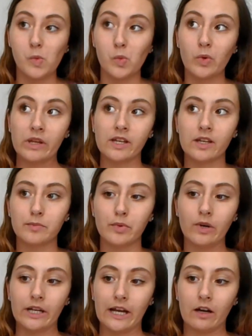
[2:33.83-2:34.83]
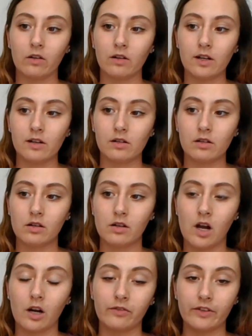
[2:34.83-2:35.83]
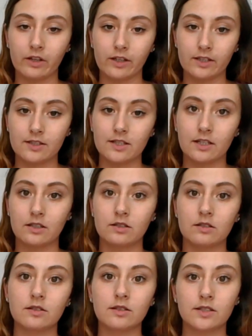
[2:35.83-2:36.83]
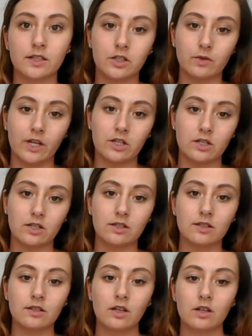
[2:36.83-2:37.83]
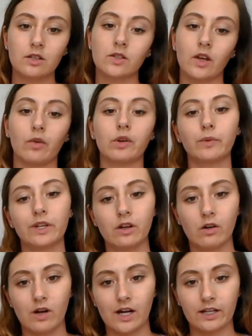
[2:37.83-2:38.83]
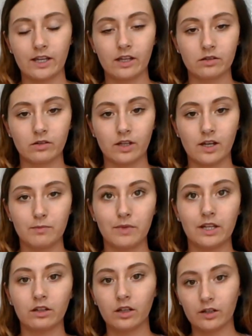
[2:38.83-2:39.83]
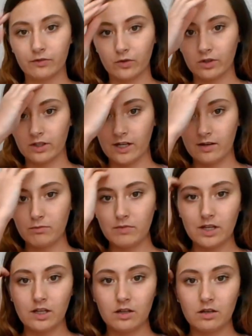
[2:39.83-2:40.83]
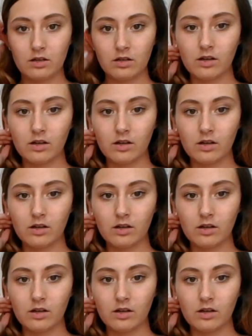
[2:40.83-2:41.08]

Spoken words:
we can point out our feelings in situations, so that way we know how to handle them and look for them in